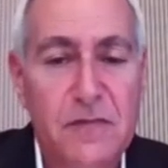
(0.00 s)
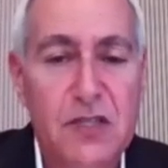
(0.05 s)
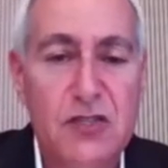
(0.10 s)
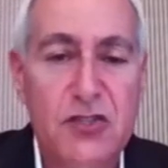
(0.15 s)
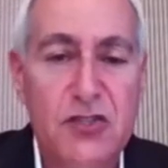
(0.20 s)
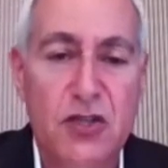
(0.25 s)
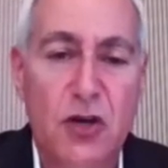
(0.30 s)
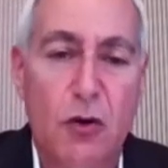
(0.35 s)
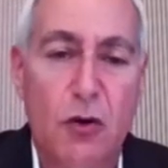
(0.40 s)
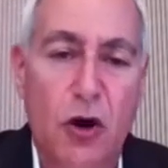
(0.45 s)

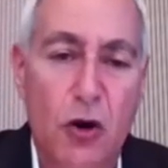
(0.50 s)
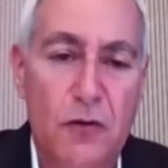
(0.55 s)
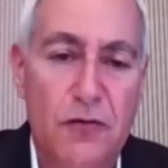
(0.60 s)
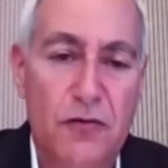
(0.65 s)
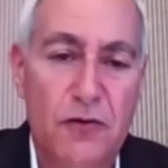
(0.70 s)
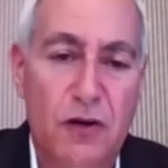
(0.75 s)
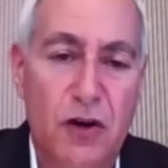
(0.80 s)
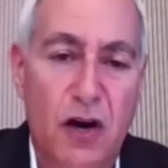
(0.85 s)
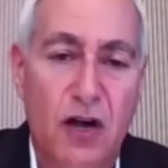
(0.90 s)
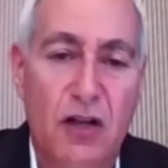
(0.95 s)
So
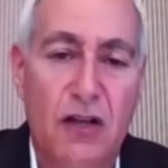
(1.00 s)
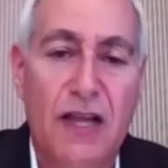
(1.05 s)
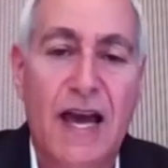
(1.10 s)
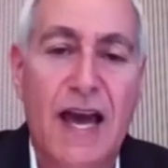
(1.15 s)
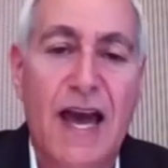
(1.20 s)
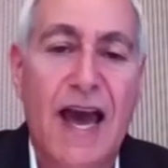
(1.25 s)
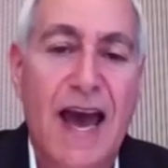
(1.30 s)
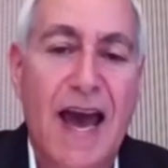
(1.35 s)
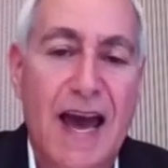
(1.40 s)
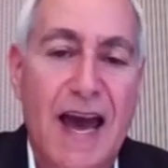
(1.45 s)
overall,
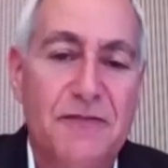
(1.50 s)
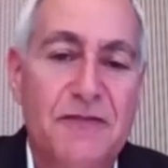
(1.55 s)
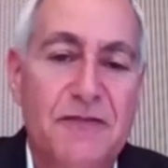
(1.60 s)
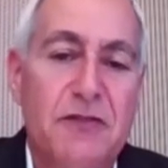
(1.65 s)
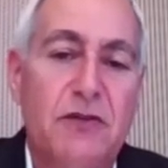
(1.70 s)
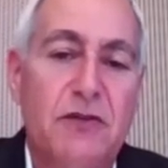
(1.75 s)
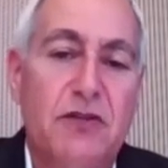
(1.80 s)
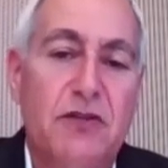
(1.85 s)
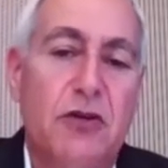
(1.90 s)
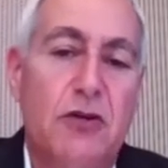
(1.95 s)

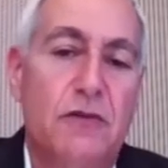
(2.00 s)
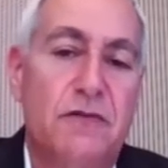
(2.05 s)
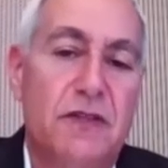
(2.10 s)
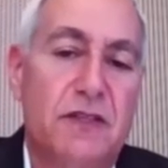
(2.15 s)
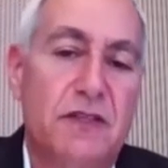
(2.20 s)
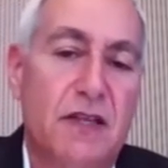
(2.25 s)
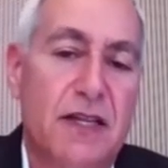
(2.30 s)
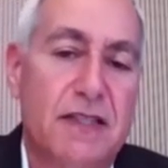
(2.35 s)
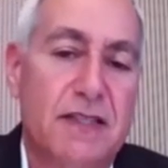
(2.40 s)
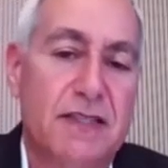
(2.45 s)
after a
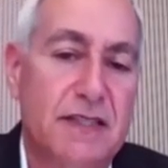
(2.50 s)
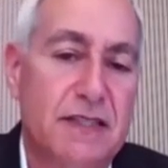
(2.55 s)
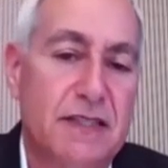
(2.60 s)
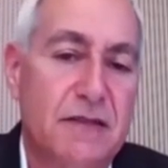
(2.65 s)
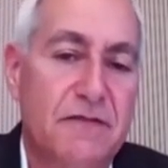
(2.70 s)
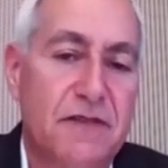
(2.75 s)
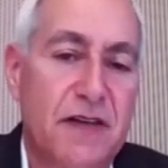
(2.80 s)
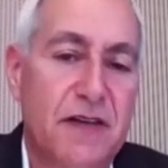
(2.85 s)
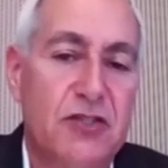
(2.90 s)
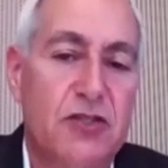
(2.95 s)
COVID-19
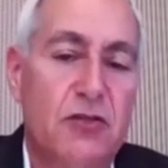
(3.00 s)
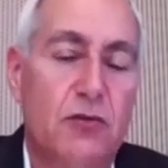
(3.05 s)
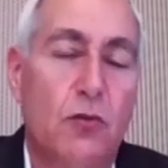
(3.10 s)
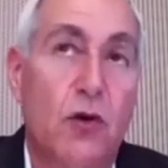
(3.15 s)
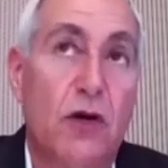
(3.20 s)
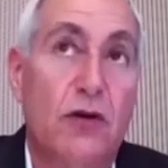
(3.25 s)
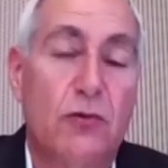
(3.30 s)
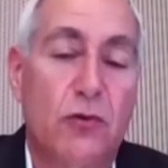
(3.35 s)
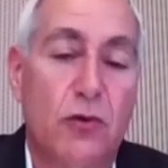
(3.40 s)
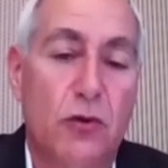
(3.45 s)
infection,
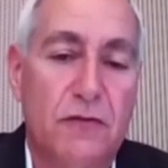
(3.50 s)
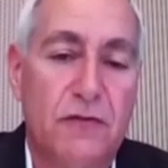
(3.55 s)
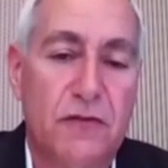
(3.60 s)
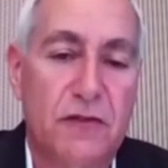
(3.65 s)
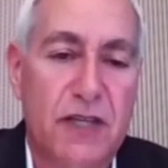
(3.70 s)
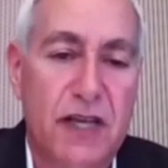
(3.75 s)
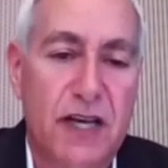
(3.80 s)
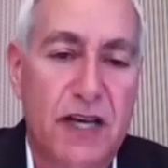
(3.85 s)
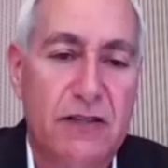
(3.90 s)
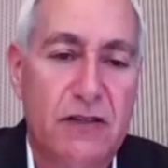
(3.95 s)
what role for
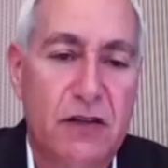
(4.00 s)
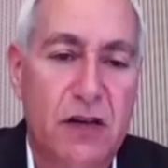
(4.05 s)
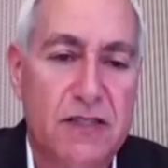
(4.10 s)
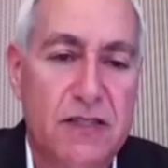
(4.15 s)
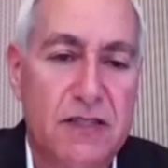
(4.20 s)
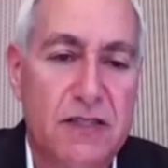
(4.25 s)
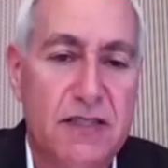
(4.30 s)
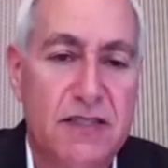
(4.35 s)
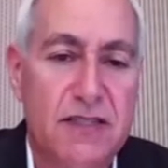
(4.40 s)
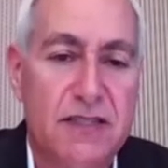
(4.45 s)

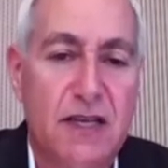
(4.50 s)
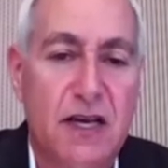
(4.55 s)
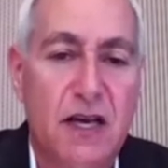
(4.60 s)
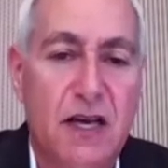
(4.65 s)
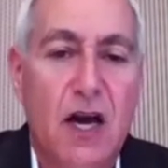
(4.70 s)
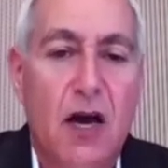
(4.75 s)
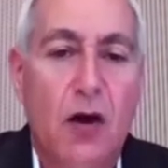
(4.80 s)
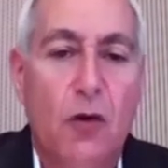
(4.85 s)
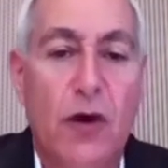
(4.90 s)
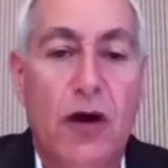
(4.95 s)
diagnostics?
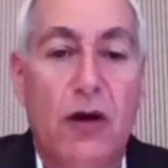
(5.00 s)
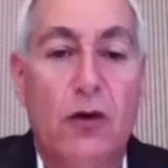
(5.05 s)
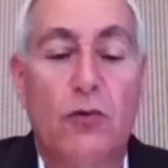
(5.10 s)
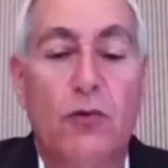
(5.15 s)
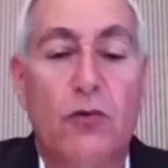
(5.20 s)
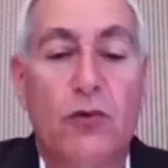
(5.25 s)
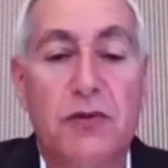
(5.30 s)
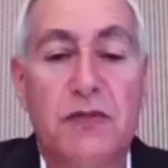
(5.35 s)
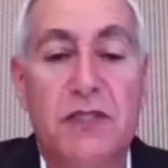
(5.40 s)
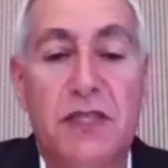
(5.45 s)
Well,
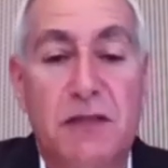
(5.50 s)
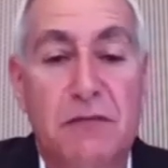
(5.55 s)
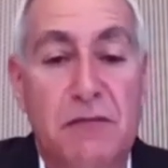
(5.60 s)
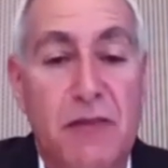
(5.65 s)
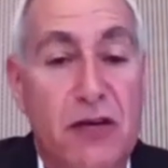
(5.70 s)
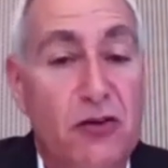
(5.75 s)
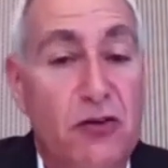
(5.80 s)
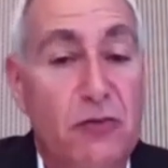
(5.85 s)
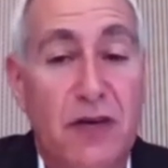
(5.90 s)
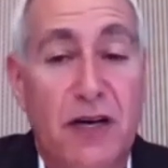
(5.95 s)
routine
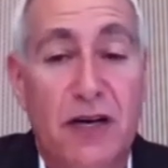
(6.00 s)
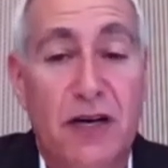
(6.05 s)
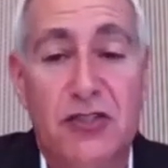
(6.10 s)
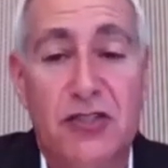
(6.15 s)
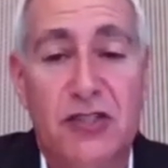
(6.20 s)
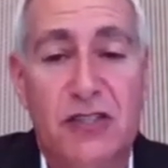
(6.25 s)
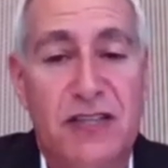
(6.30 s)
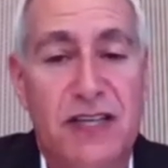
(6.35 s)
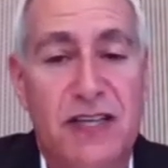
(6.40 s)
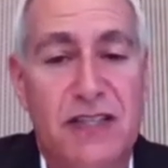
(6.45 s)

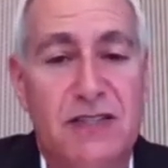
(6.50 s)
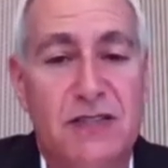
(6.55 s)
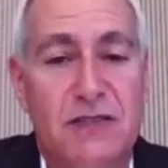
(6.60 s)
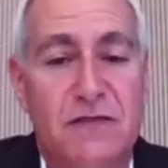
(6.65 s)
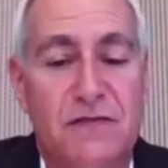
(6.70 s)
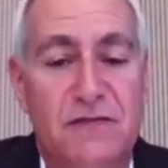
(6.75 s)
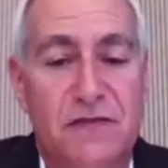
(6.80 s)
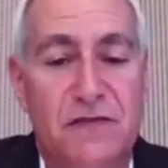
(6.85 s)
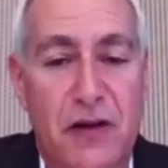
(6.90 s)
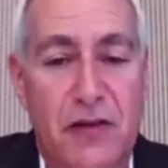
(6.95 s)
microbiology tests are
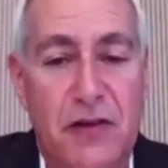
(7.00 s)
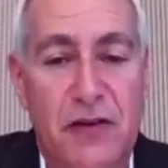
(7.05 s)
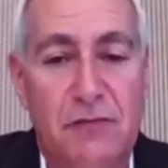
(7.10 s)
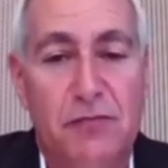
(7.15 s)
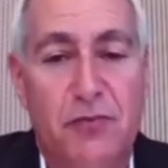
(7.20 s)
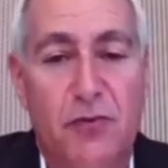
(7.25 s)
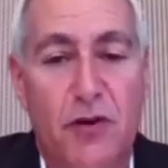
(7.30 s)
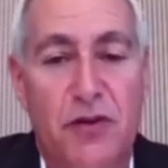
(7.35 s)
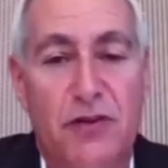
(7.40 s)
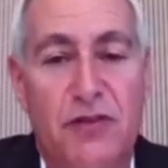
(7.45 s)
very
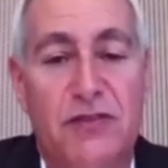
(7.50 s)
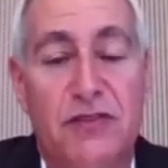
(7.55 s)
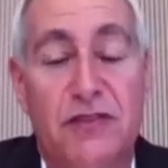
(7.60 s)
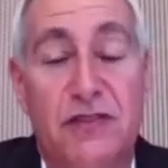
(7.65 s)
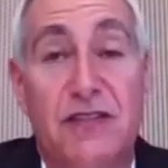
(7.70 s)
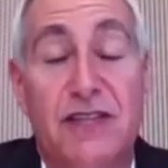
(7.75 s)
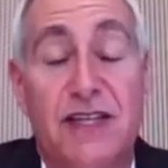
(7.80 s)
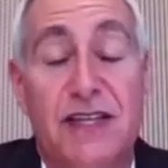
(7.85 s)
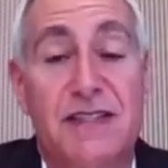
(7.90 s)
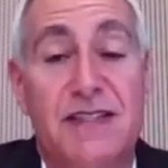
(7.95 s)
important to
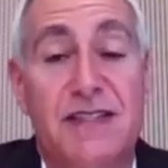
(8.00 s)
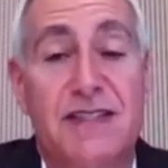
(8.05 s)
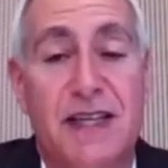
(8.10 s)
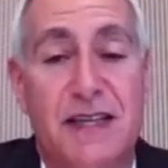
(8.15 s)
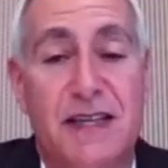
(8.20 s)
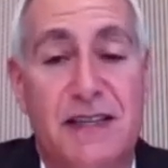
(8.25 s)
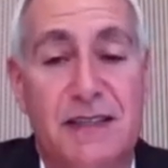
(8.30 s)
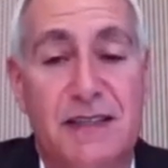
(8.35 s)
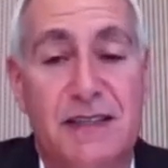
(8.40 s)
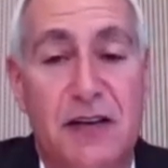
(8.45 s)
detect
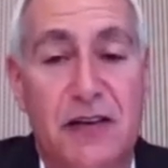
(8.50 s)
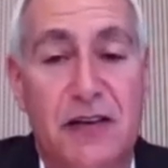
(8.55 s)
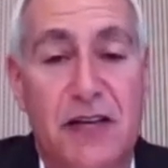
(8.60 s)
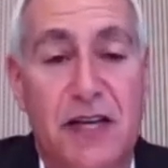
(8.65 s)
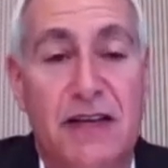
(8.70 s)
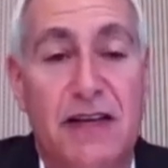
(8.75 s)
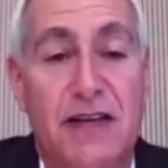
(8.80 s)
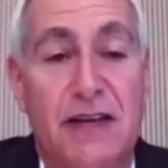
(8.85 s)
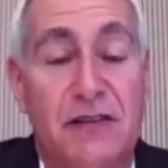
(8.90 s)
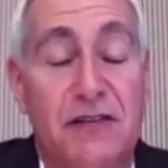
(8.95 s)
secondary
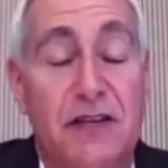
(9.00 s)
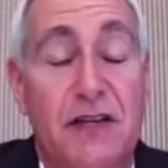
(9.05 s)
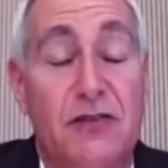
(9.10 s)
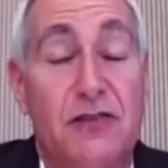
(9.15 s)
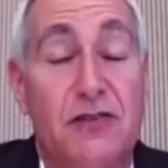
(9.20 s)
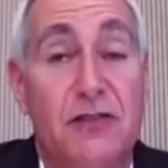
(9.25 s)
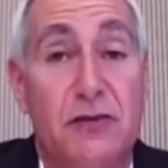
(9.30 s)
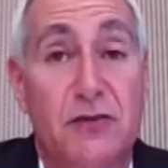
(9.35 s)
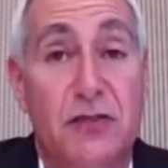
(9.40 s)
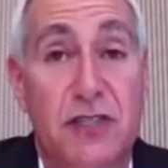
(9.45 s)
and
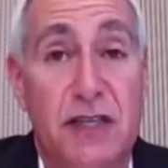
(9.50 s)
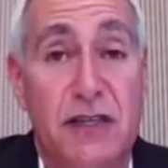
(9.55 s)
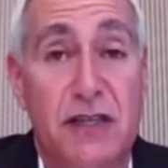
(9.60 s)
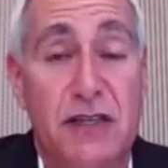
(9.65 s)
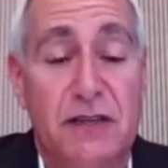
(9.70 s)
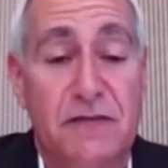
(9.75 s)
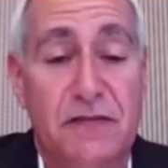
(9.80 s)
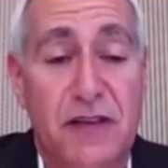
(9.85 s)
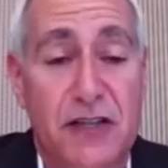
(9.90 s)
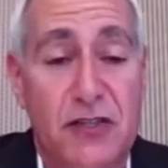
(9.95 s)
healthcare-associated
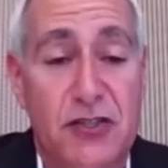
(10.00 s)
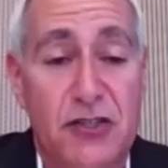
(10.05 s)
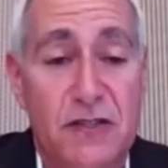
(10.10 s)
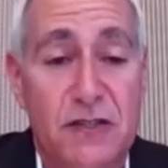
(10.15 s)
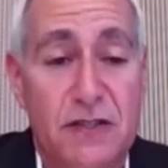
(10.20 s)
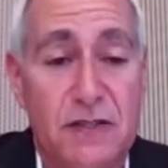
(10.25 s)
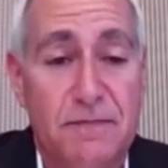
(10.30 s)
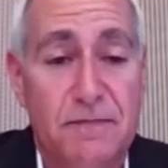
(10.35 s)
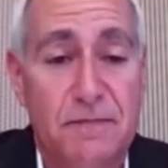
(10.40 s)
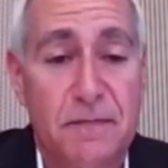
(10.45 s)

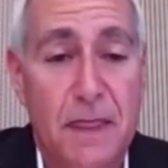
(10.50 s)
infections.